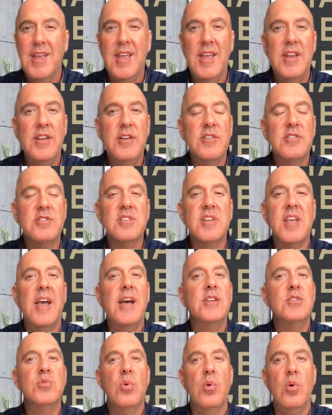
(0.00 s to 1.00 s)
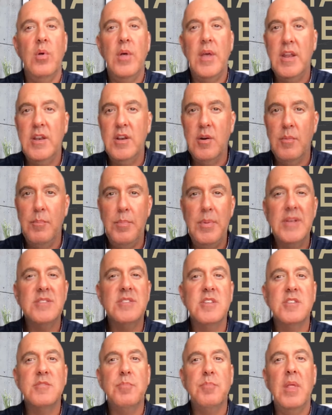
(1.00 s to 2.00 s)
in your schedule and your
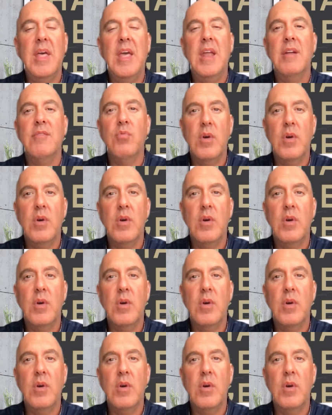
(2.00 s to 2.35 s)
business plan